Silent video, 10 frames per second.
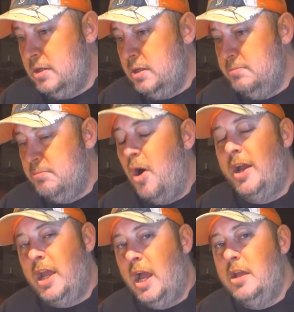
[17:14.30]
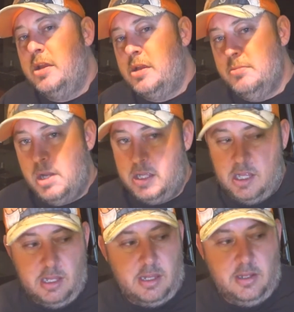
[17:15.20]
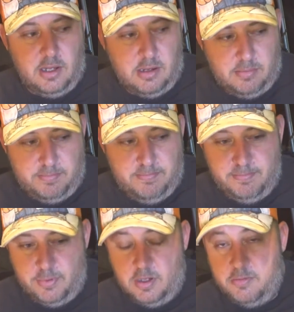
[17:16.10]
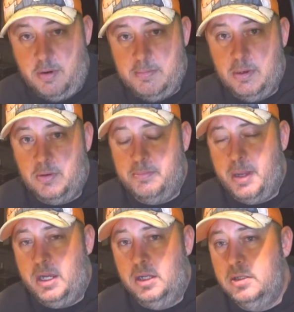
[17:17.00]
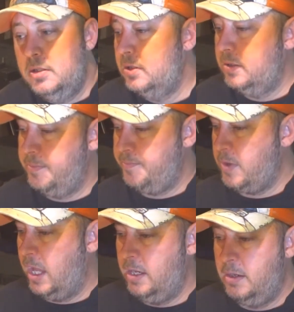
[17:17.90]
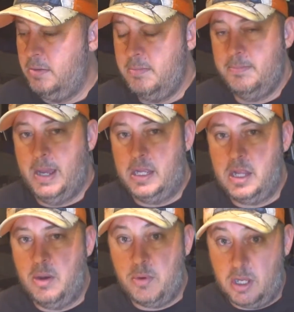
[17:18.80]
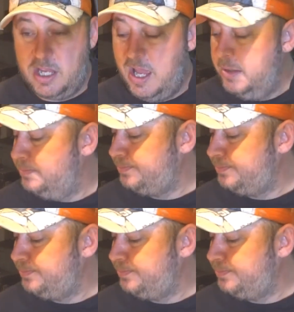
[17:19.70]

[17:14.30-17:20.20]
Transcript: in my case, it makes sense to just, just rebuild it better and max out what I can.